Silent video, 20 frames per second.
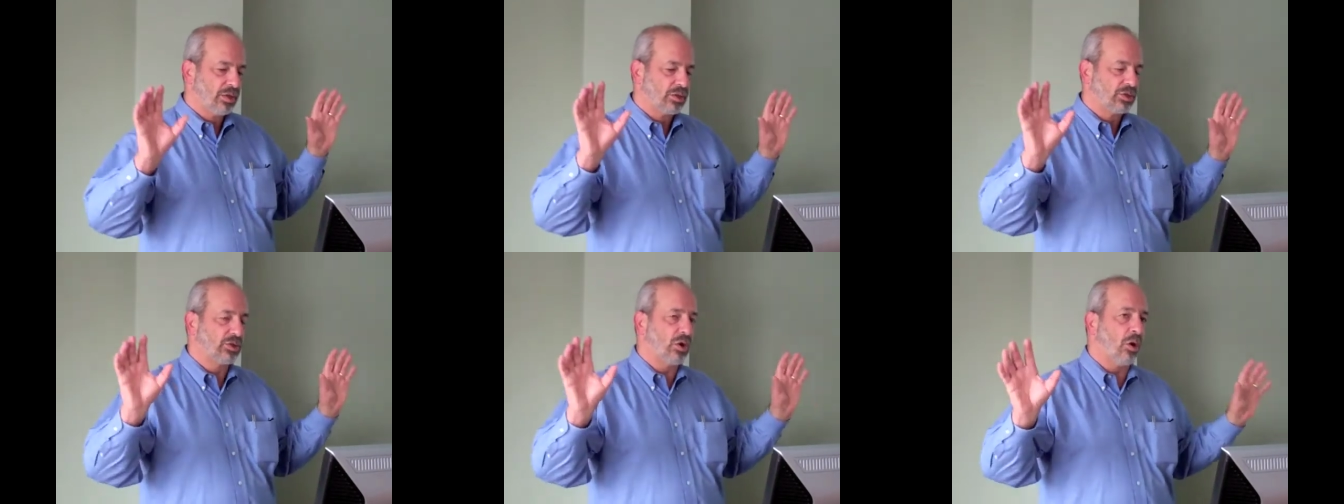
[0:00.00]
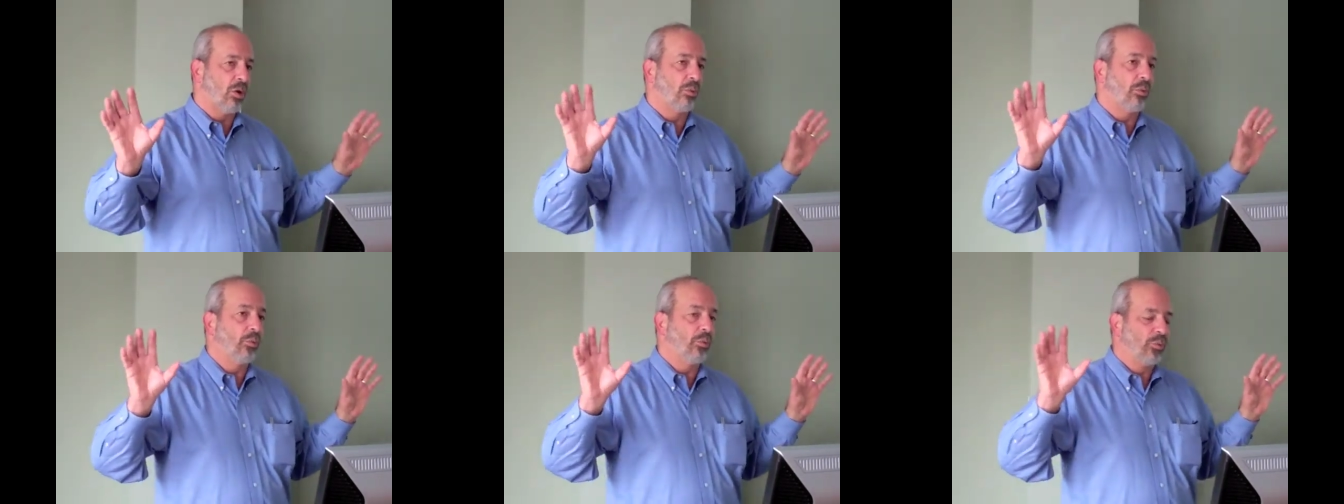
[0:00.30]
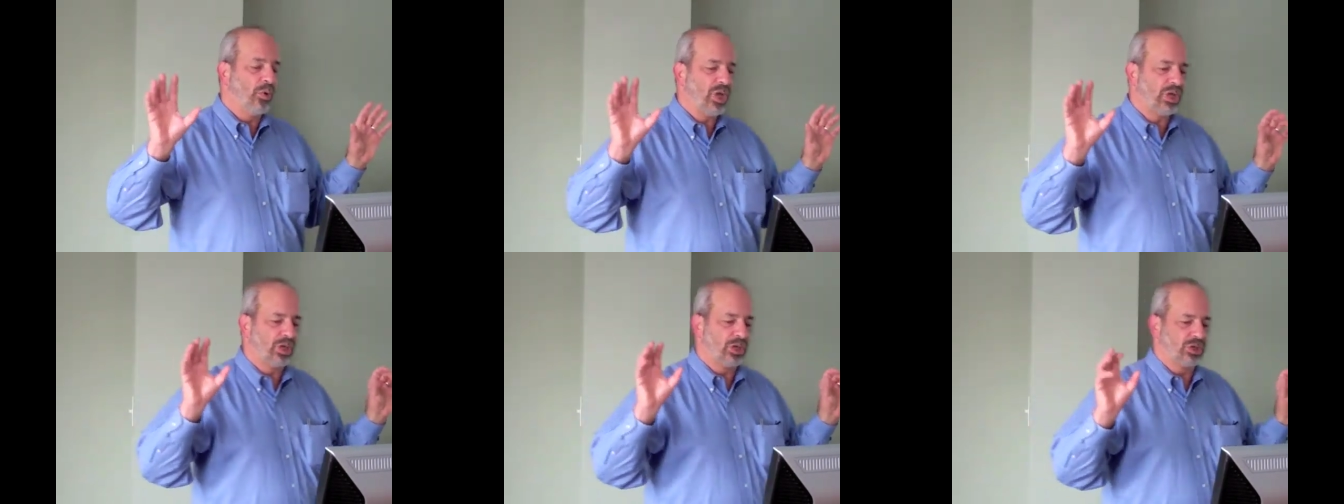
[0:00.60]
So
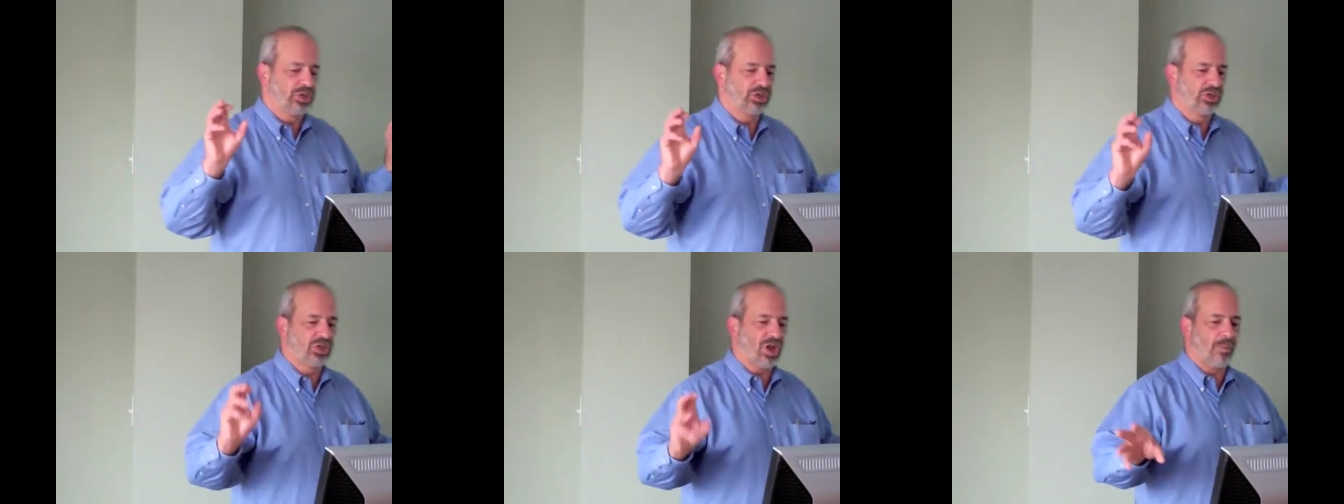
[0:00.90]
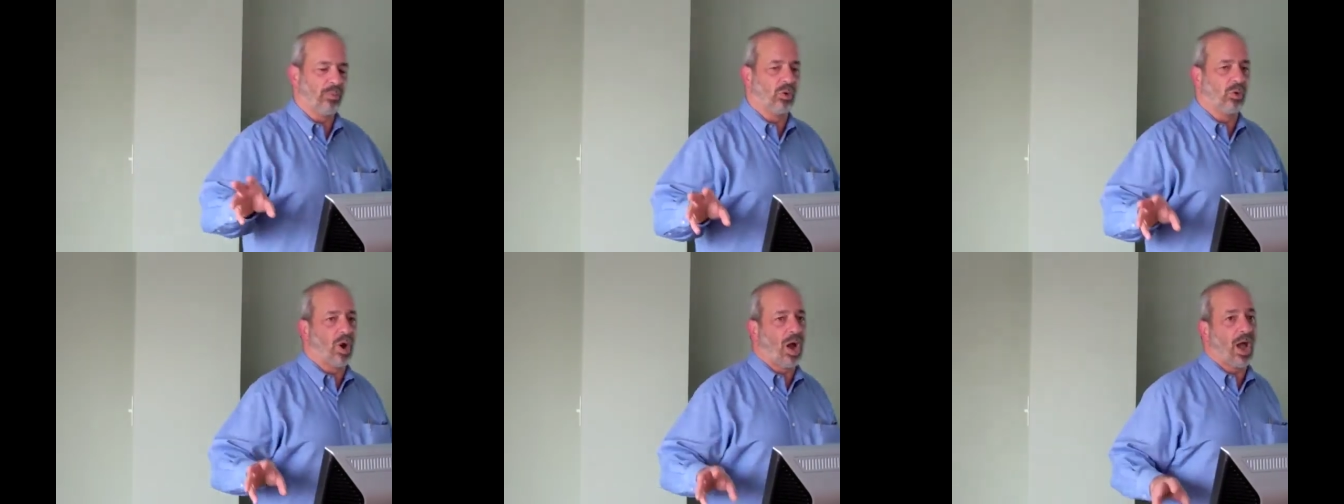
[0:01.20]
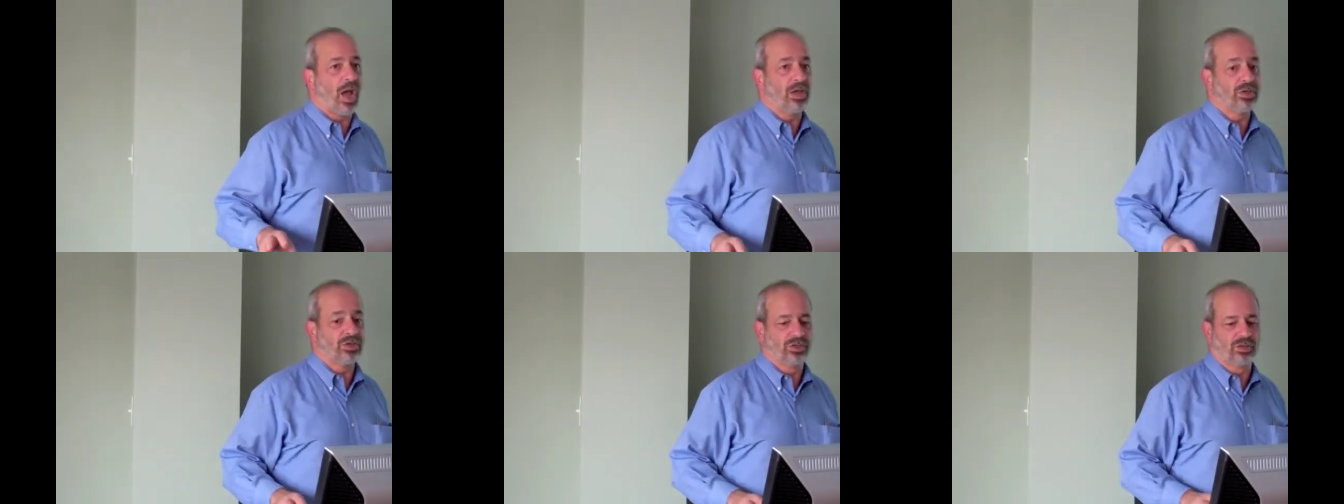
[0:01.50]
we can
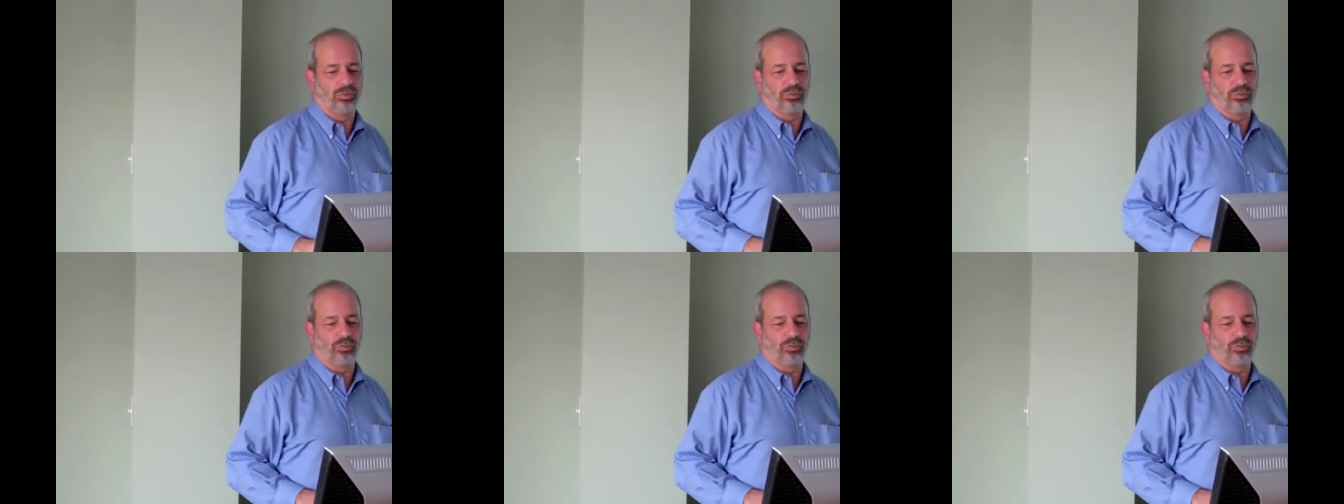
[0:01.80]
summarize